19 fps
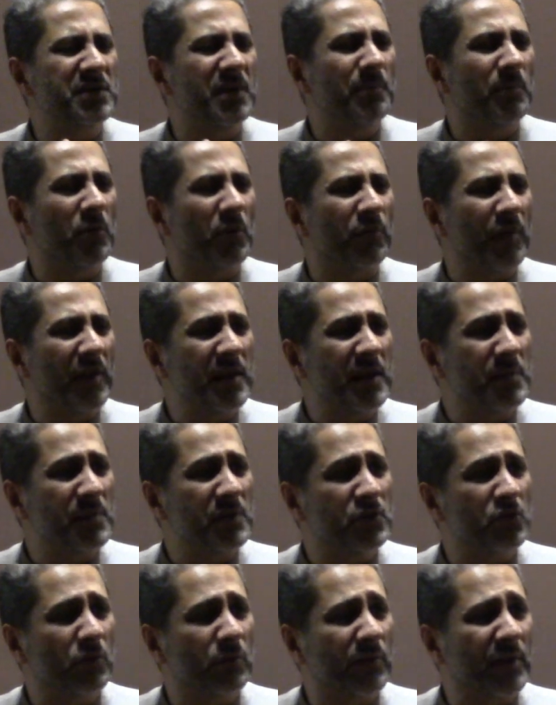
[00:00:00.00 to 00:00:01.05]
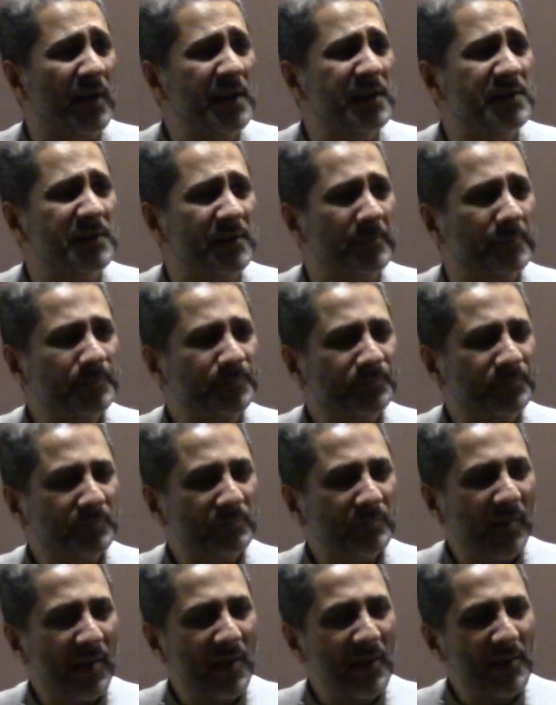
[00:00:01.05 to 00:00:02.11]
number of enemies, over 80,
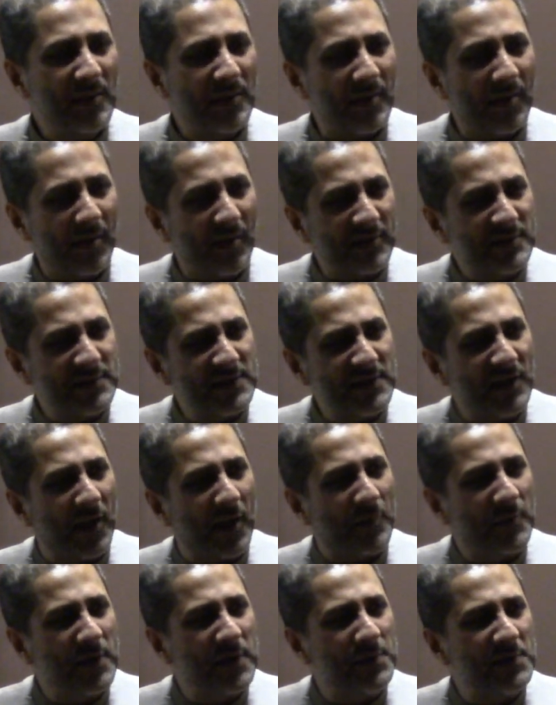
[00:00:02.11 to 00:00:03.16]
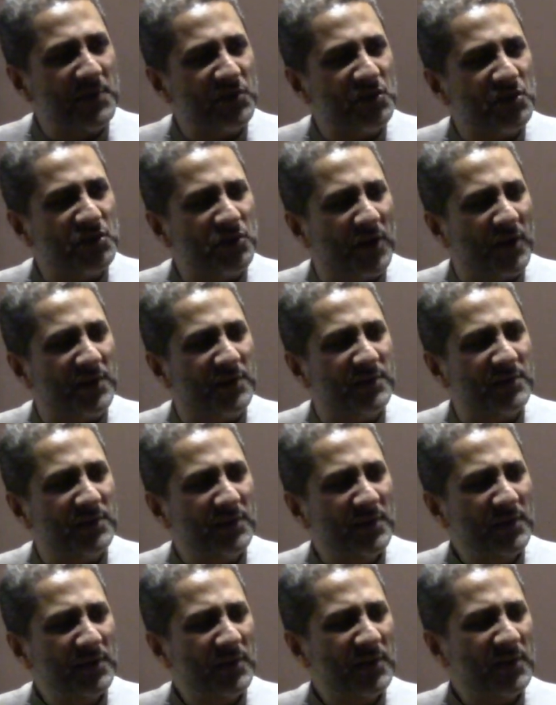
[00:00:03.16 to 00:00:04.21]
until Habib is struck
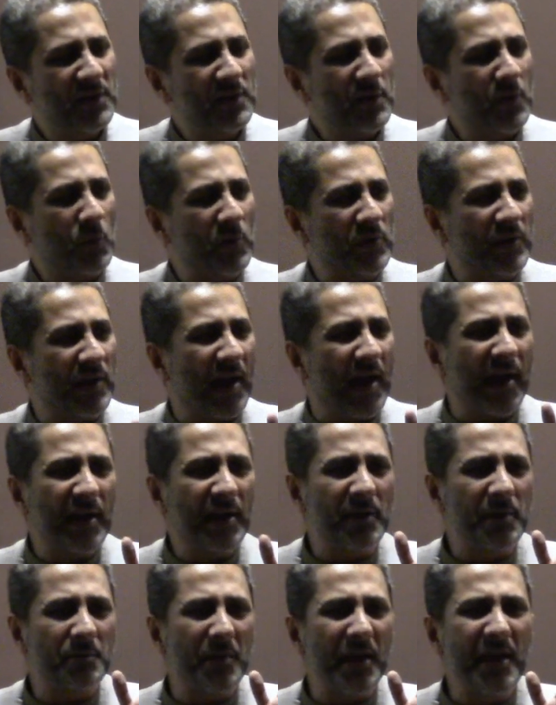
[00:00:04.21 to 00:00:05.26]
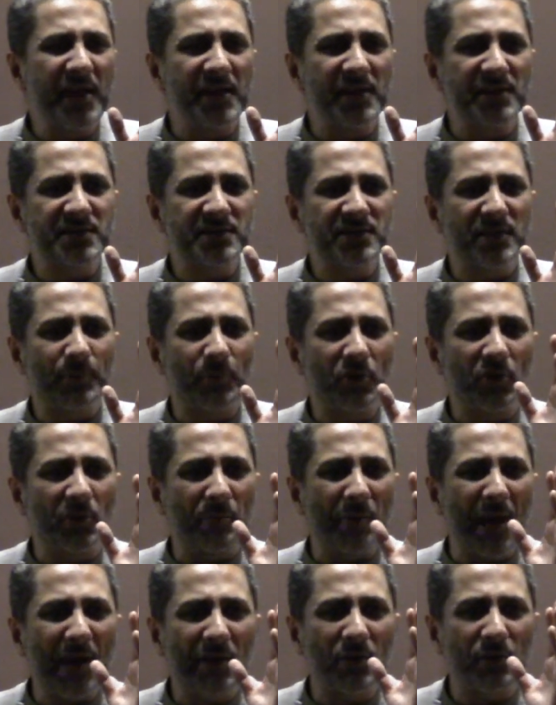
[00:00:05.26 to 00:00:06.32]
with an iron mace upon the
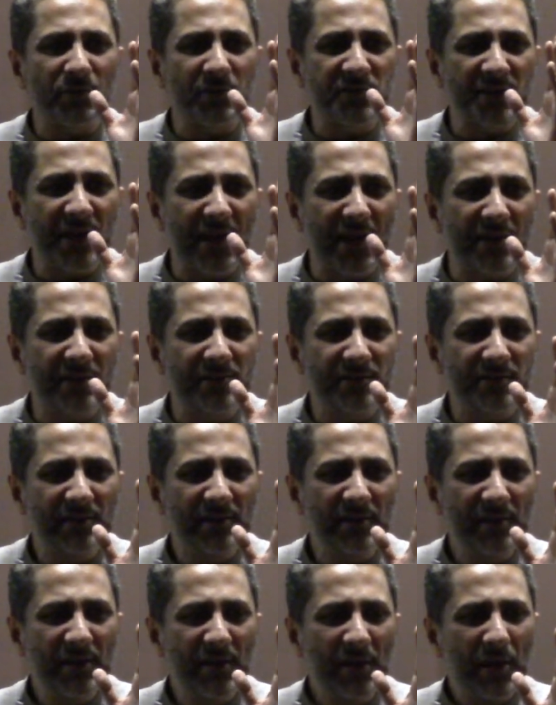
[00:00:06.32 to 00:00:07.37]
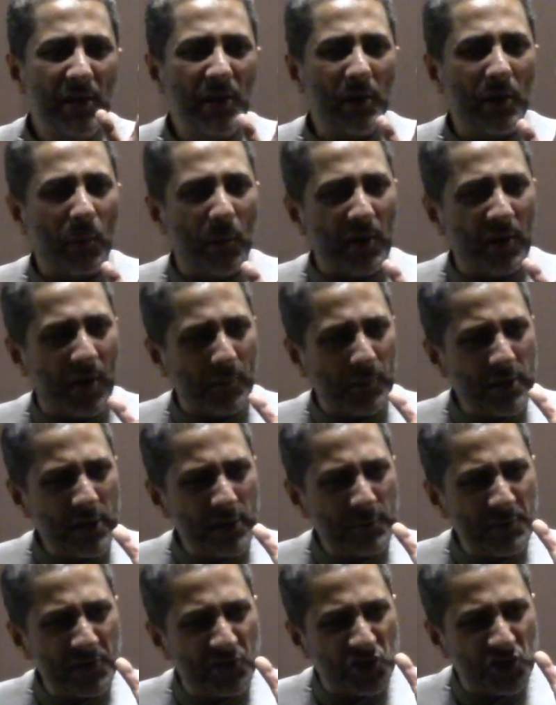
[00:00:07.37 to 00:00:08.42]
back of his head. When
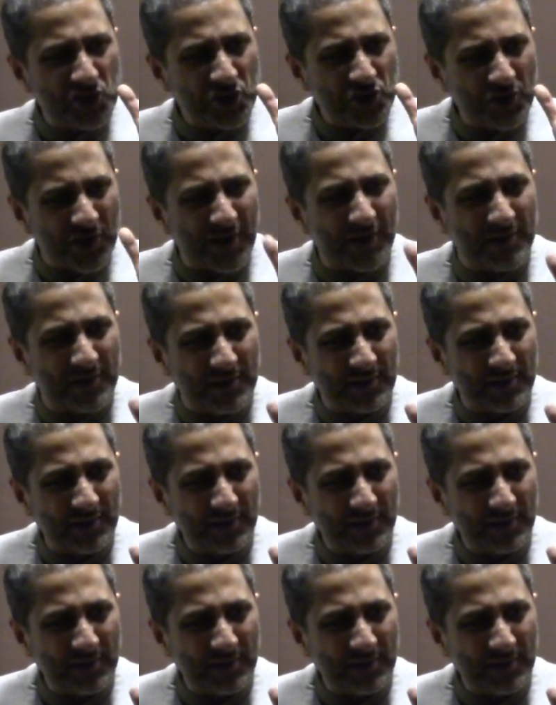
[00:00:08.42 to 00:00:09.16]
Habib is struck,